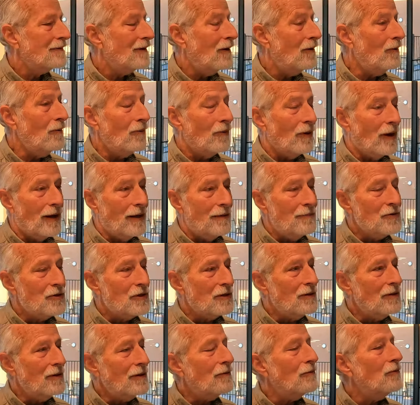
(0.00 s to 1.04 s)
Oh,
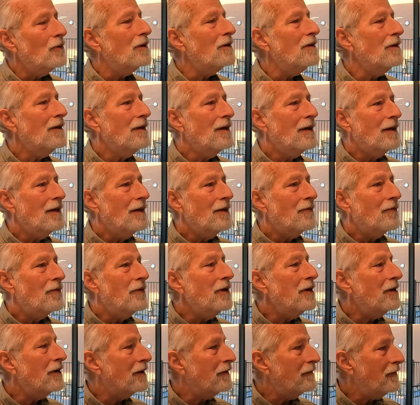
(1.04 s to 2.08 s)
absolutely. Well,
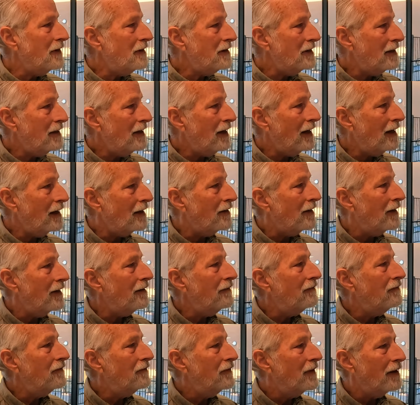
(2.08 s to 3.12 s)
the NRVTA,
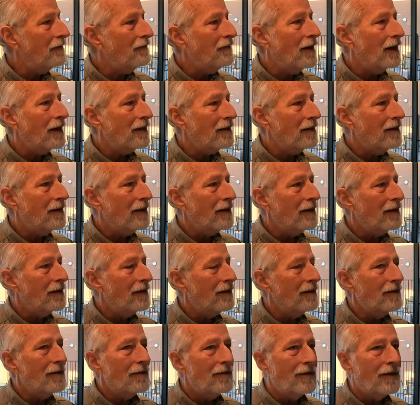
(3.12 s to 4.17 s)
they've, they've got
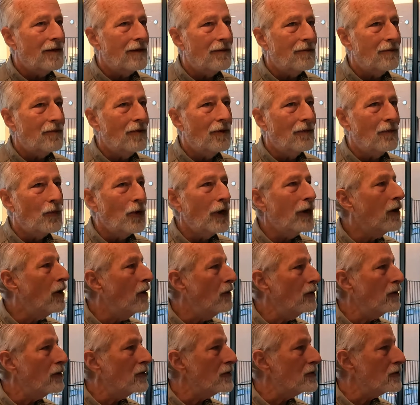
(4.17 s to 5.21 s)
their the, the rig
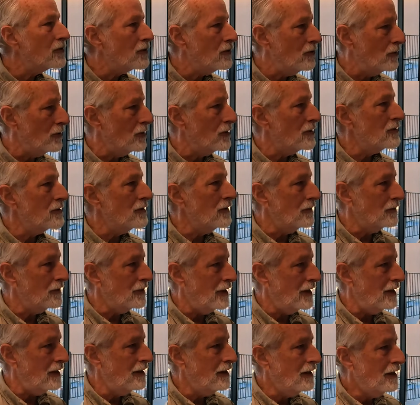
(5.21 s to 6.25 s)
owners course, don't
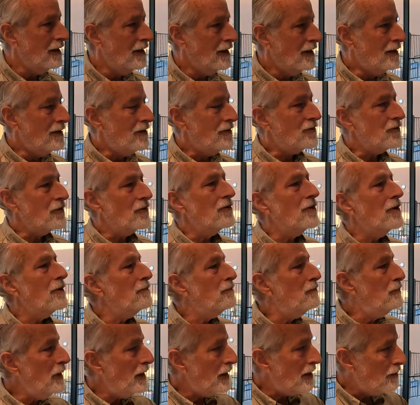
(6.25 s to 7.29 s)
mm-hmm. they? Yeah. So they're
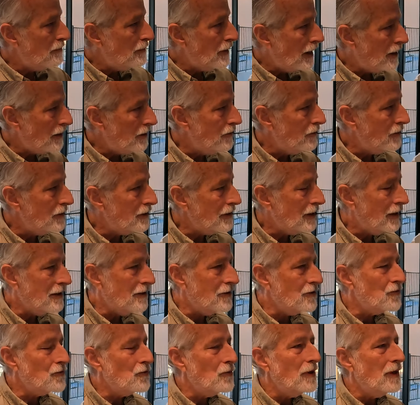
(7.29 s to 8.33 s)
big about doing that
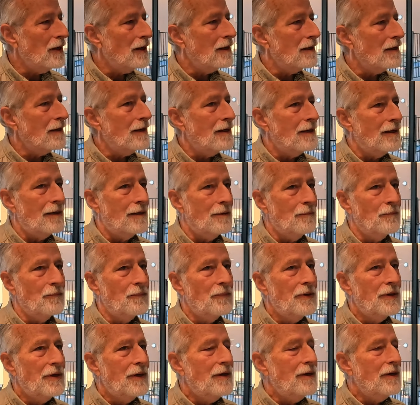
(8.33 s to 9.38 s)
as well. Yeah.
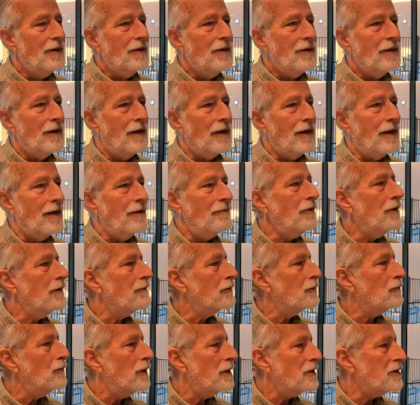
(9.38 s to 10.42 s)
Um, have you
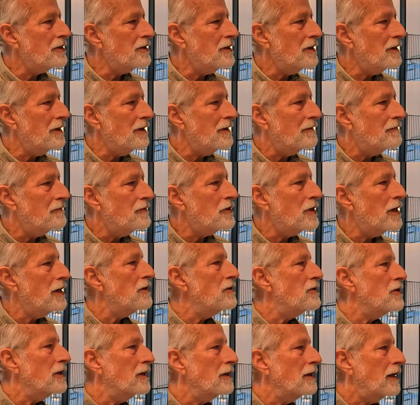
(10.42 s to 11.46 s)
ever watched any of
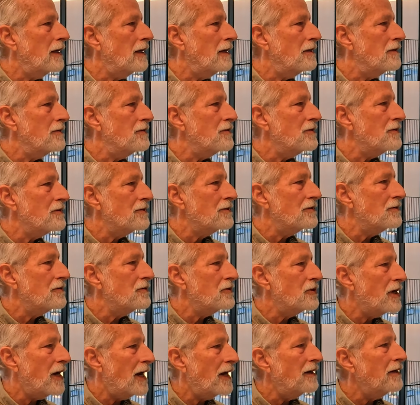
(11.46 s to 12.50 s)
Changing Lanes,
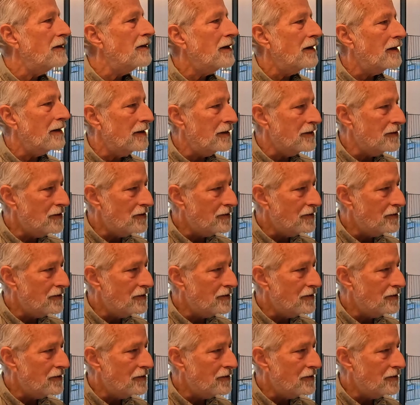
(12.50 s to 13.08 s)
Chad yes, and Tara's?